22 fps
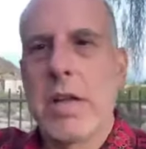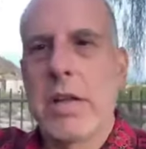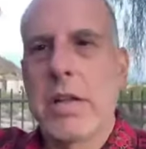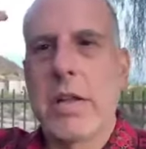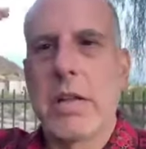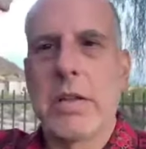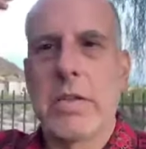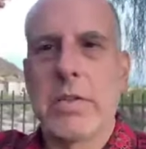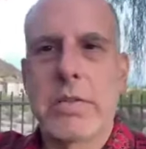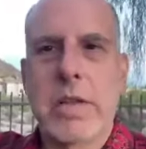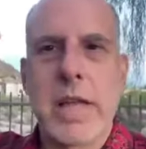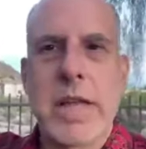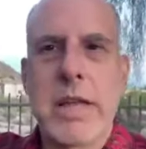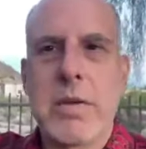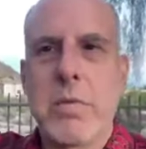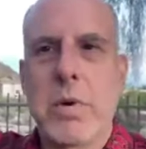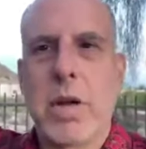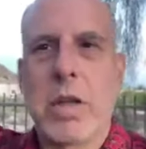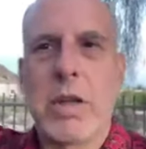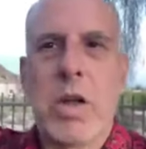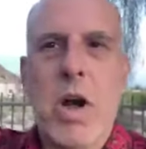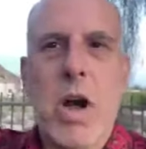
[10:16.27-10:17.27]
the thing
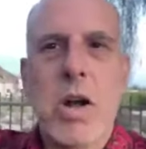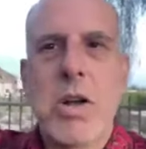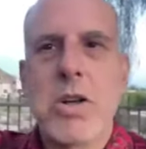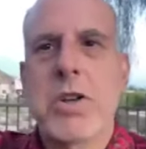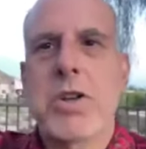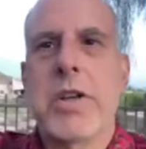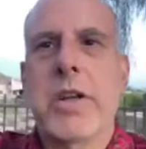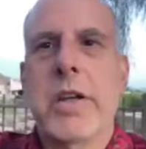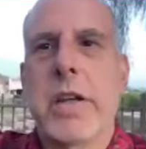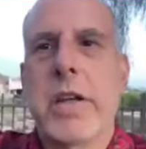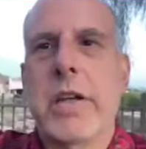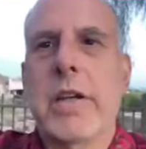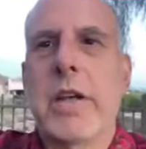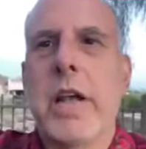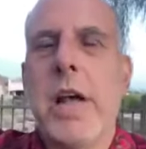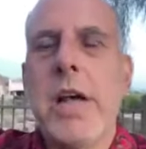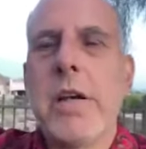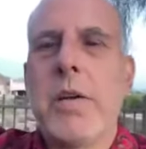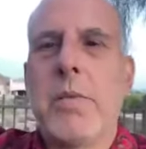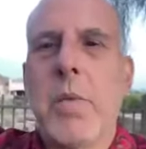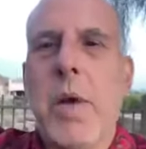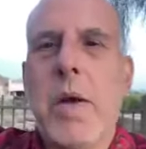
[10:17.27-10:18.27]
we're launching, and
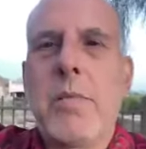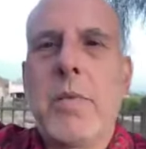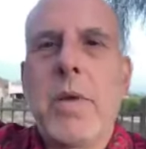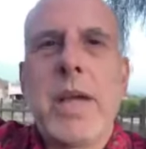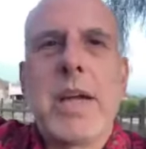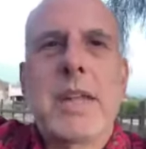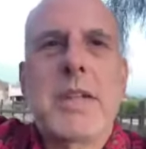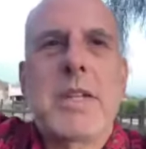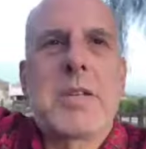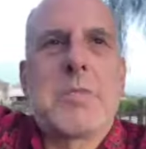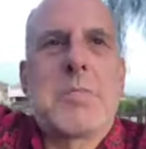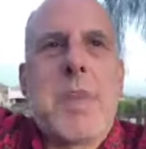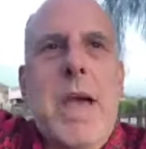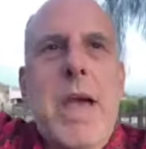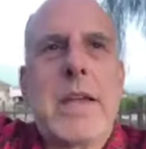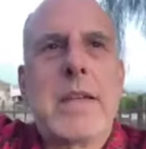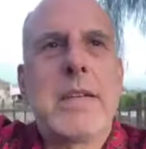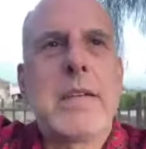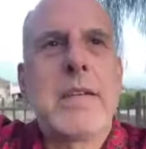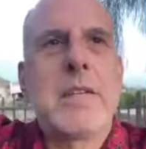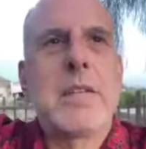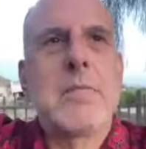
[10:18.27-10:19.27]
when we
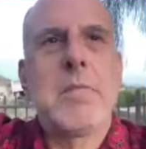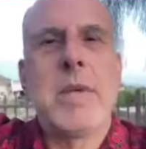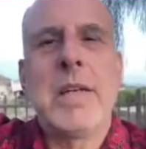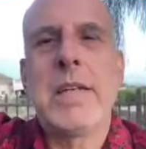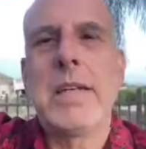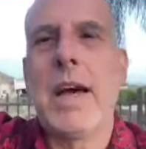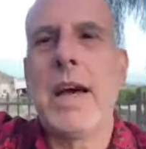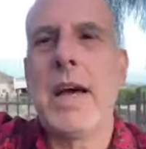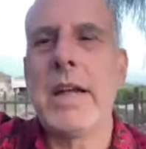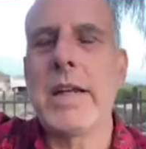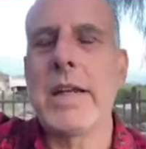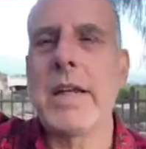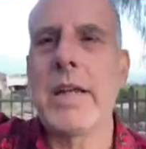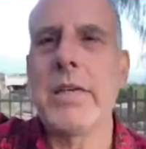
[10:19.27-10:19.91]
expect it to be done.